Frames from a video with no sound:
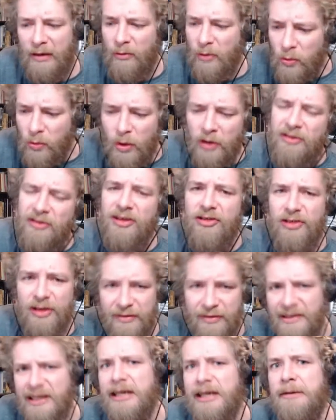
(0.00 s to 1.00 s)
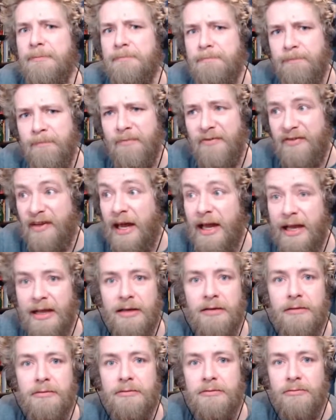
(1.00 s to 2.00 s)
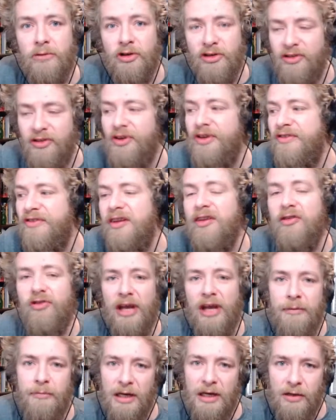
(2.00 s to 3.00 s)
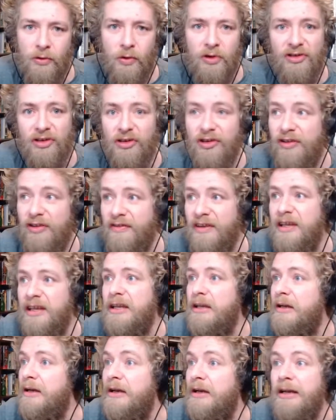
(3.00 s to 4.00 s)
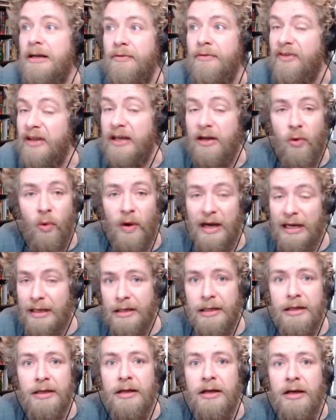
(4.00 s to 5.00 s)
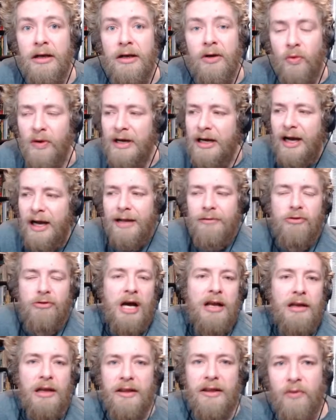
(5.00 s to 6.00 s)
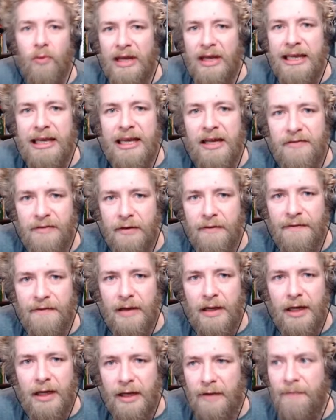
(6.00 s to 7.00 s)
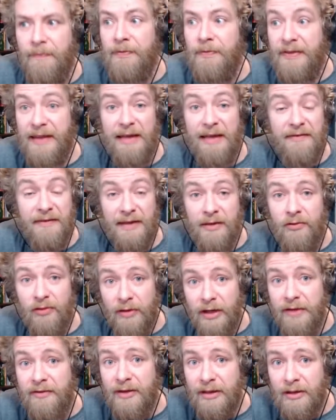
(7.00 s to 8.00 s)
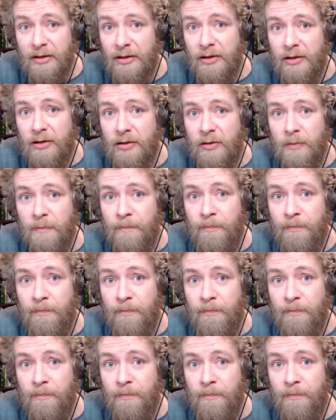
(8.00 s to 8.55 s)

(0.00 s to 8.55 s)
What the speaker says: Well, what did you see, Zach? What did you see, J-Mike? What did you see, Nick Whalen? Well, I like the way he gets off the line. That's interesting to know.